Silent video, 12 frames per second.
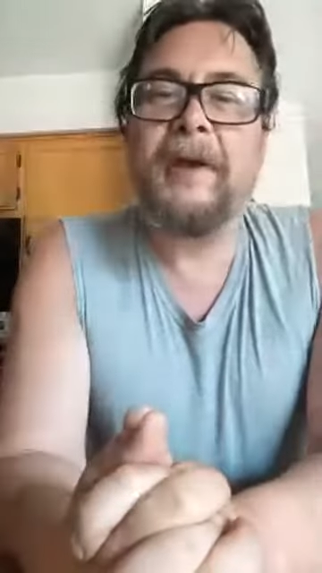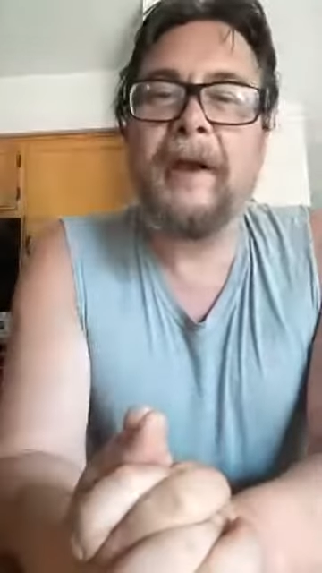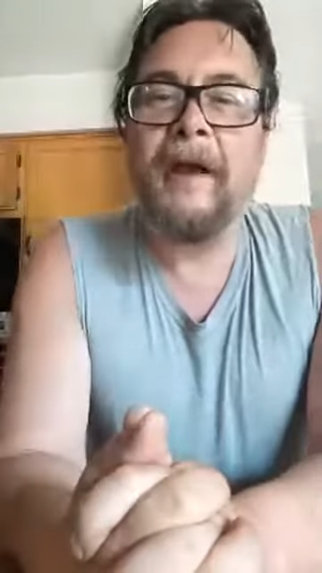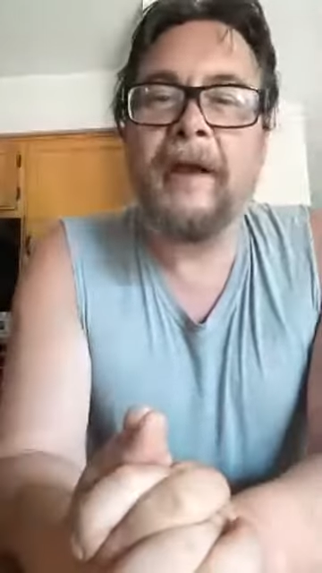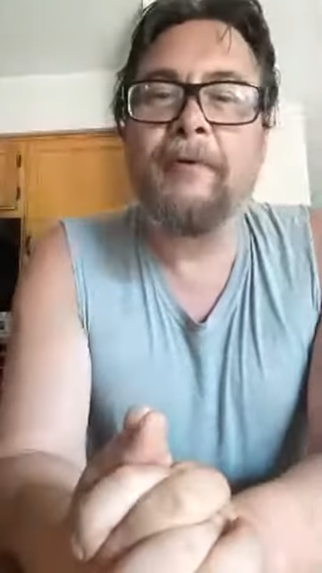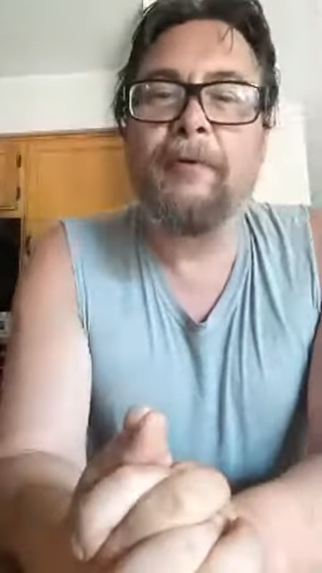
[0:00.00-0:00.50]

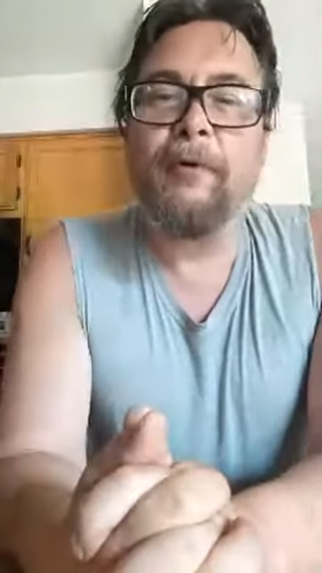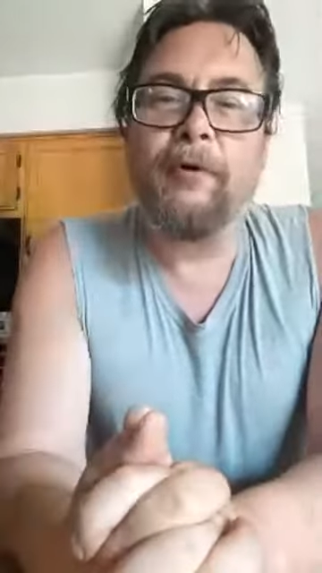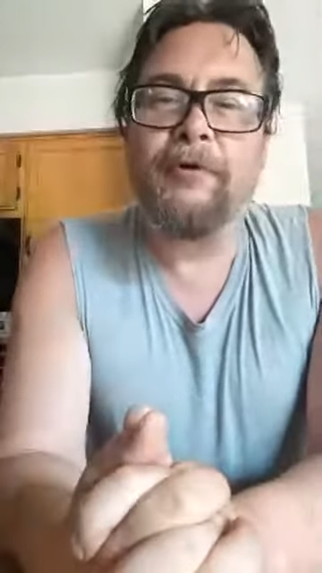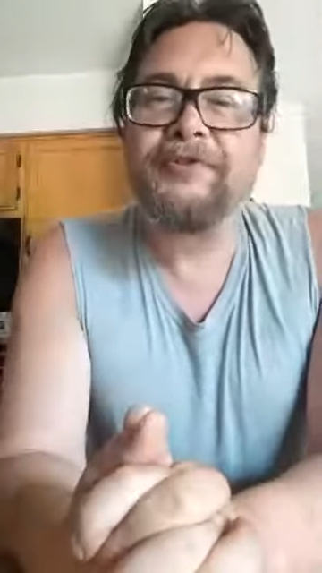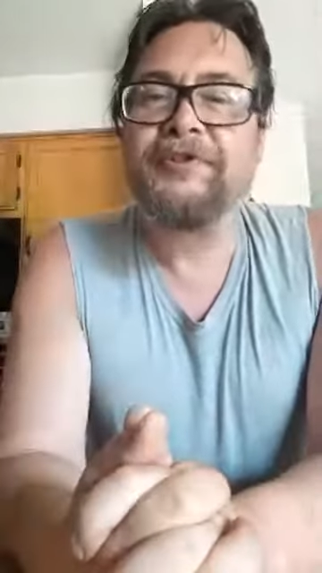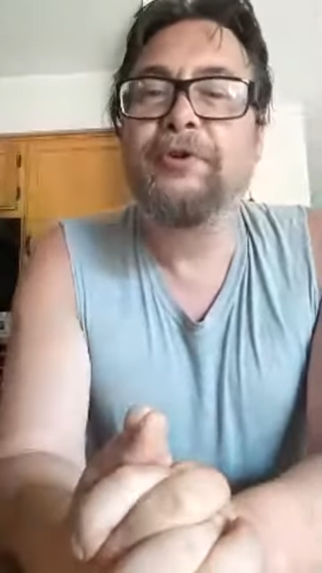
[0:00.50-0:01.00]
egg
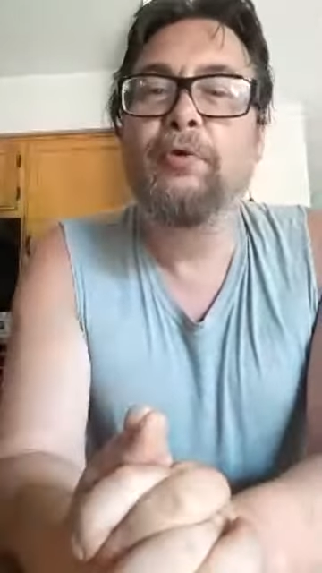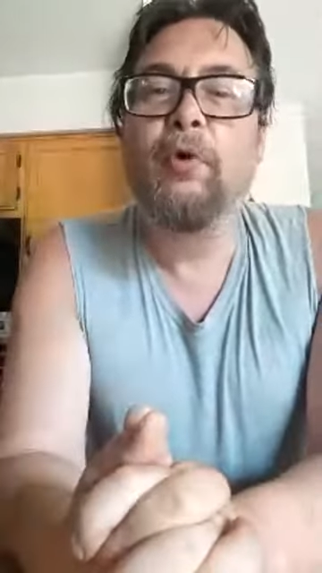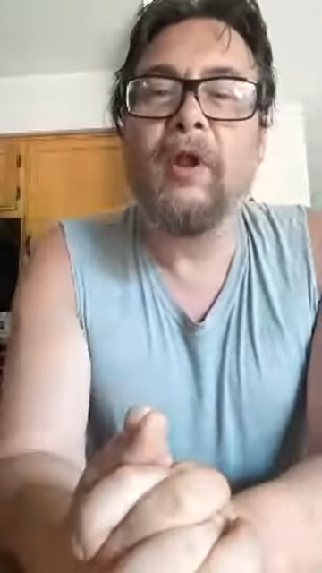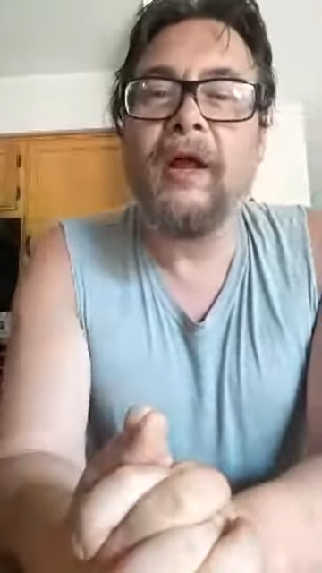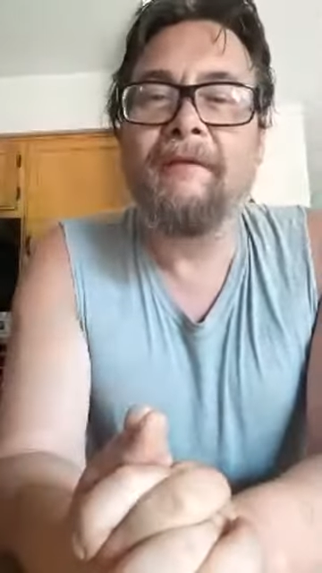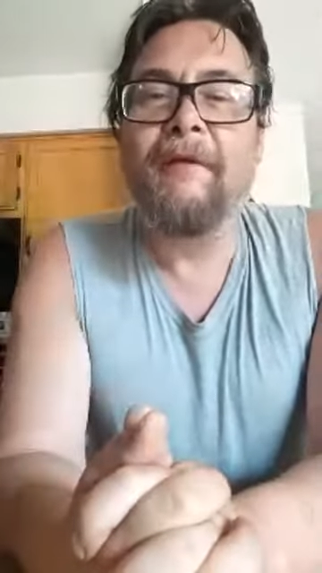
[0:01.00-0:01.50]
rolls you will
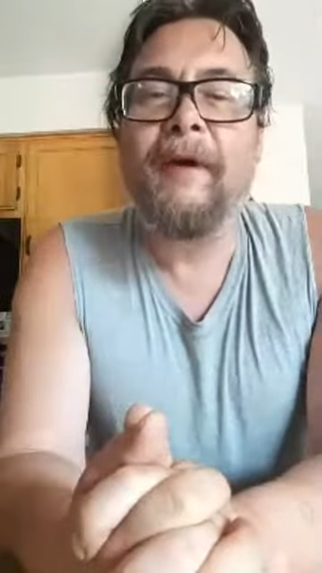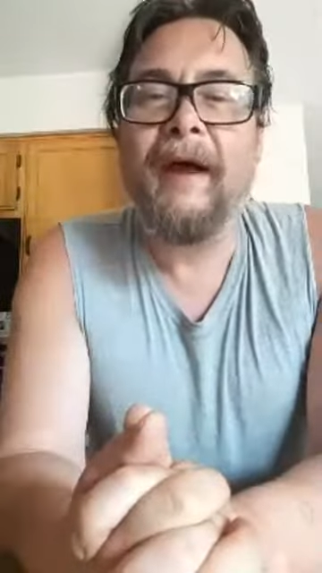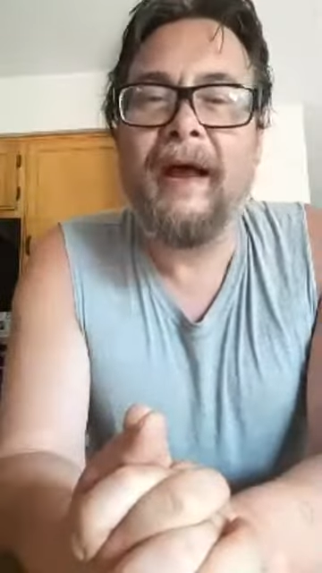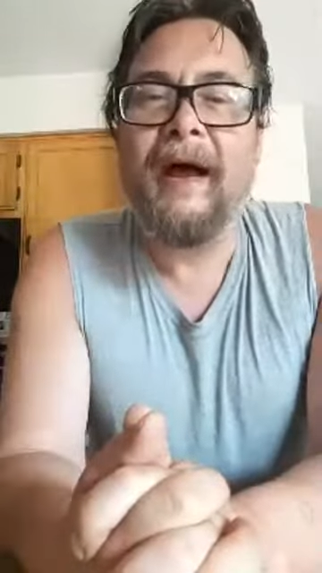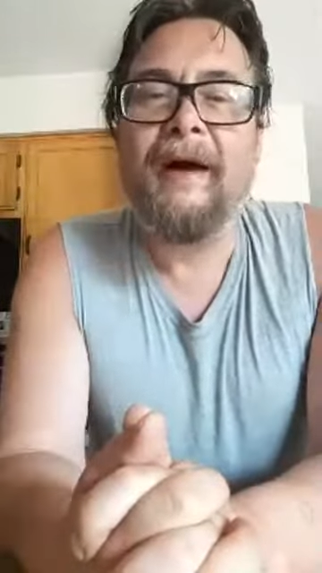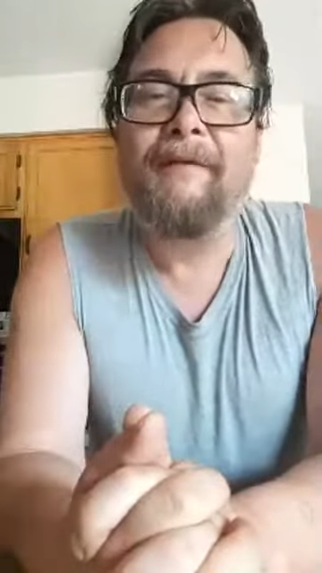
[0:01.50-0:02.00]
ever have,